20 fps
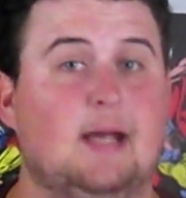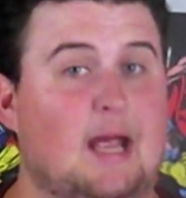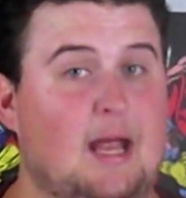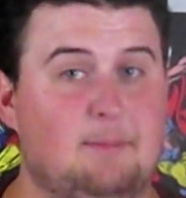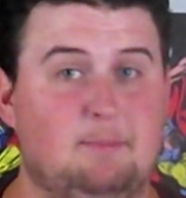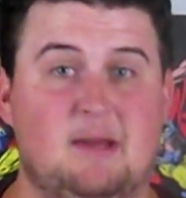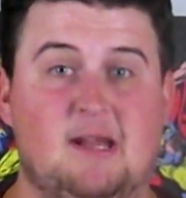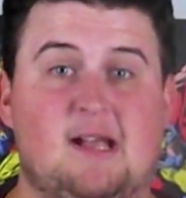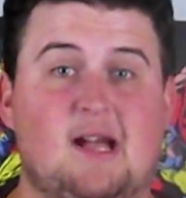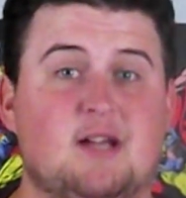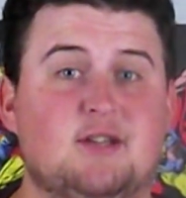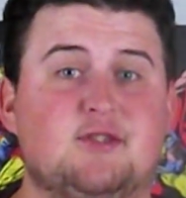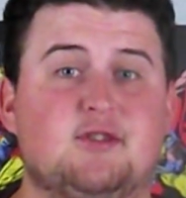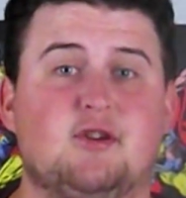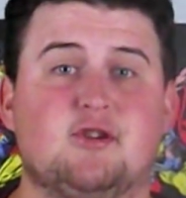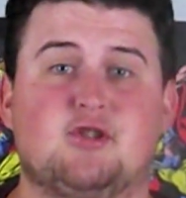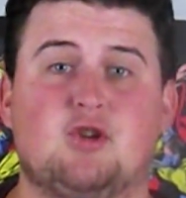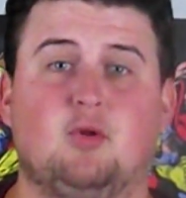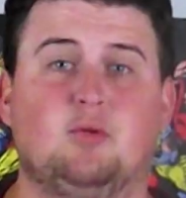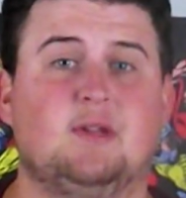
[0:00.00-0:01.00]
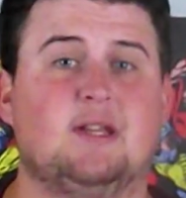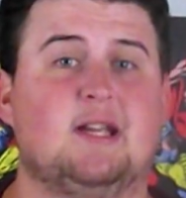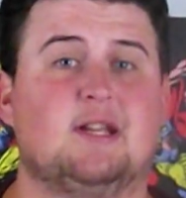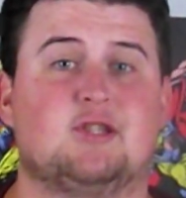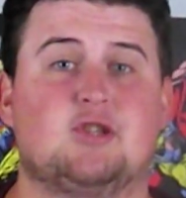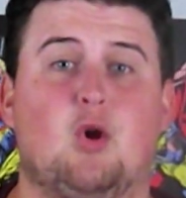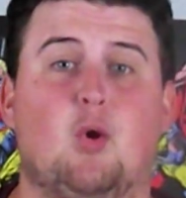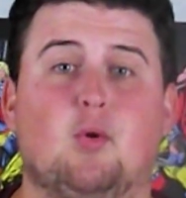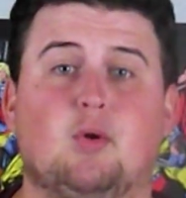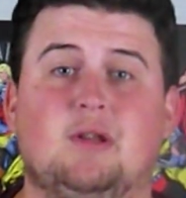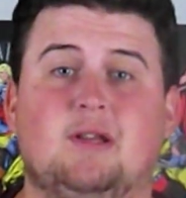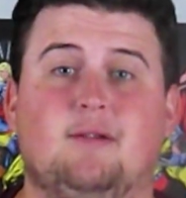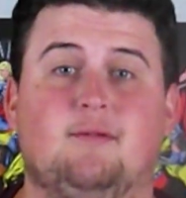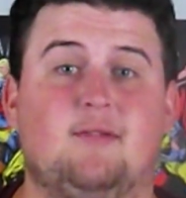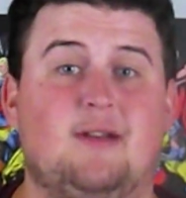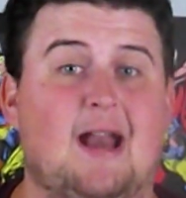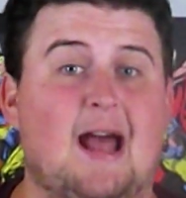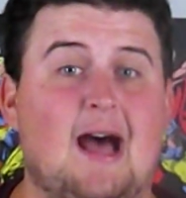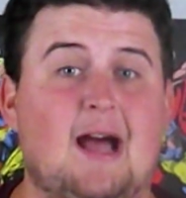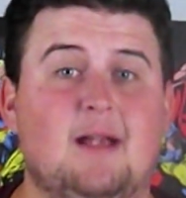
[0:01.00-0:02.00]
And because there's only a total
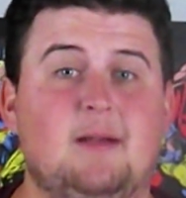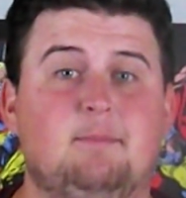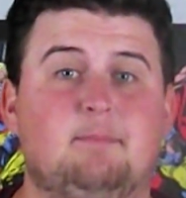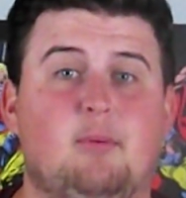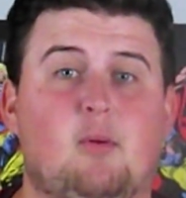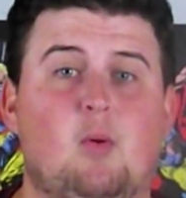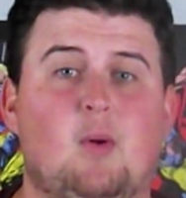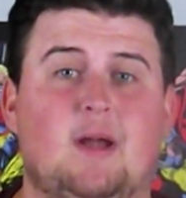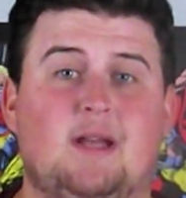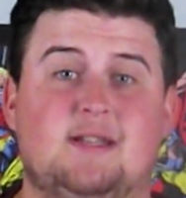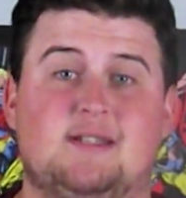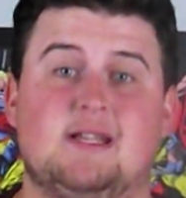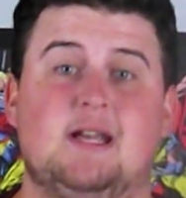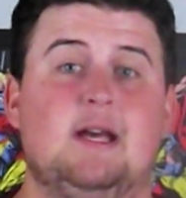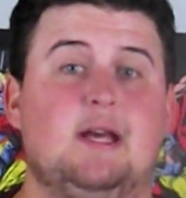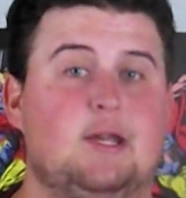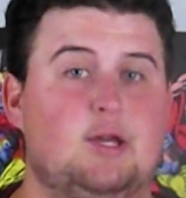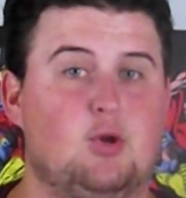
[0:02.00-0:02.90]
of 9 points